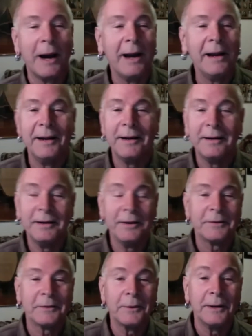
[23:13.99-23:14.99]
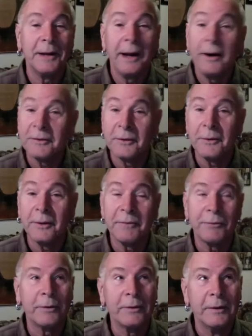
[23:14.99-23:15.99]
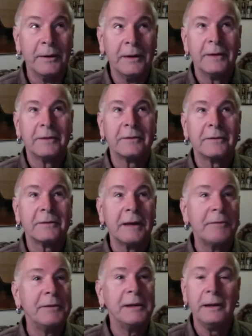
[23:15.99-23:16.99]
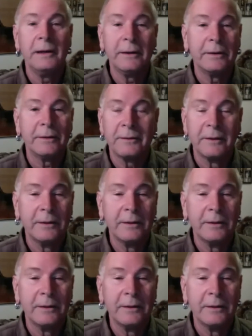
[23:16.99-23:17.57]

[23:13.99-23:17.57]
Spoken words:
And, so in Arizona for 7 years,